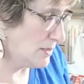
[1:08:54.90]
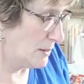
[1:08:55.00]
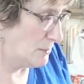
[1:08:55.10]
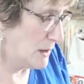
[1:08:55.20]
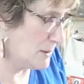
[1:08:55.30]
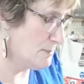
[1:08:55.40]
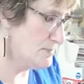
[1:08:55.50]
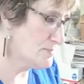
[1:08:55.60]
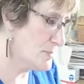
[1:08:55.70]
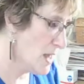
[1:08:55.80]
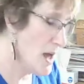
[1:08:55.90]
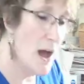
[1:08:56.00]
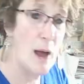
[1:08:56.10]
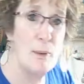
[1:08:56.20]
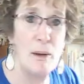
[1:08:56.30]
Yum, yum.
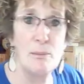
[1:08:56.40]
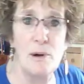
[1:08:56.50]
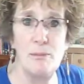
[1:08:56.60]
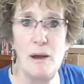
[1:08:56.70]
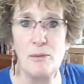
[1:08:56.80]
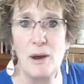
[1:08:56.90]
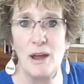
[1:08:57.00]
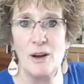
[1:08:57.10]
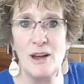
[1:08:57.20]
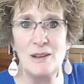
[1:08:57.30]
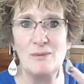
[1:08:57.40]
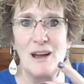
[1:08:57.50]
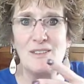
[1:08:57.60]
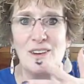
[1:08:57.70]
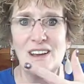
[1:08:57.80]
I went and put my ring on and
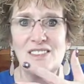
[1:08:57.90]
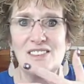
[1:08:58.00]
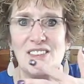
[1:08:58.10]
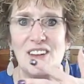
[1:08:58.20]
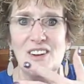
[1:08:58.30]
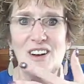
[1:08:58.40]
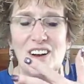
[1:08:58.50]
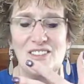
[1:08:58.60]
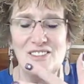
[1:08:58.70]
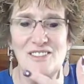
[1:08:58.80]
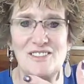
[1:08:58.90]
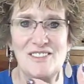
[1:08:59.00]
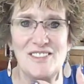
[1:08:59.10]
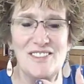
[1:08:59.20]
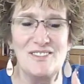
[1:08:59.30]
my ring slid off
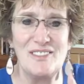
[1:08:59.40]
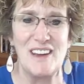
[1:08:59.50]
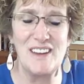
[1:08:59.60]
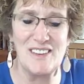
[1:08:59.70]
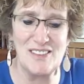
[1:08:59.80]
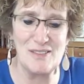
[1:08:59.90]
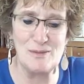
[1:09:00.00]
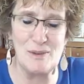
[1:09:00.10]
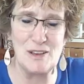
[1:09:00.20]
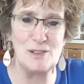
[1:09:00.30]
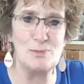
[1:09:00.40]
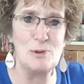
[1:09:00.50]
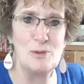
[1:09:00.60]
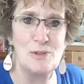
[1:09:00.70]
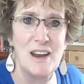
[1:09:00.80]
my, my
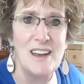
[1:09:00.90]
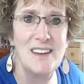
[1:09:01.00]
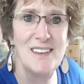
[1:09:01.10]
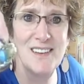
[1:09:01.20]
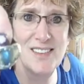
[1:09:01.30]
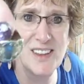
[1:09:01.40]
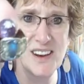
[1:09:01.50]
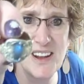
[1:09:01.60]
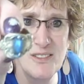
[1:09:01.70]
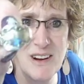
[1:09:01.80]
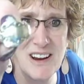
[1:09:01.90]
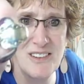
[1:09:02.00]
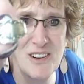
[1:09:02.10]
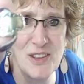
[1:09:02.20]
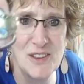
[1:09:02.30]
spoon ring that I
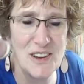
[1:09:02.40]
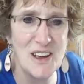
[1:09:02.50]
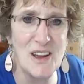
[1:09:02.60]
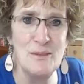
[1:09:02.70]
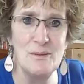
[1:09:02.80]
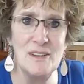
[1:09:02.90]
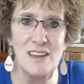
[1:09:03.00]
wear all the time.